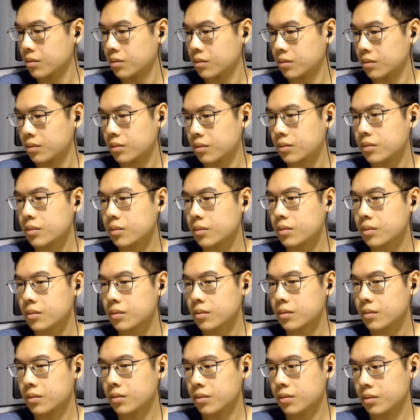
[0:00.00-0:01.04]

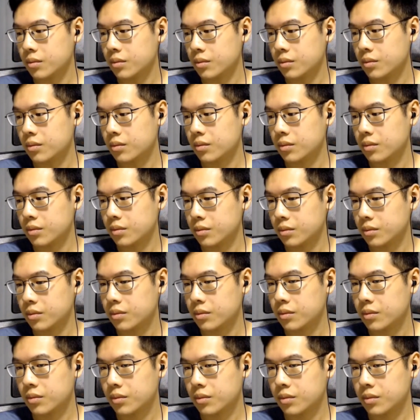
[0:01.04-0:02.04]
Nobody speaks.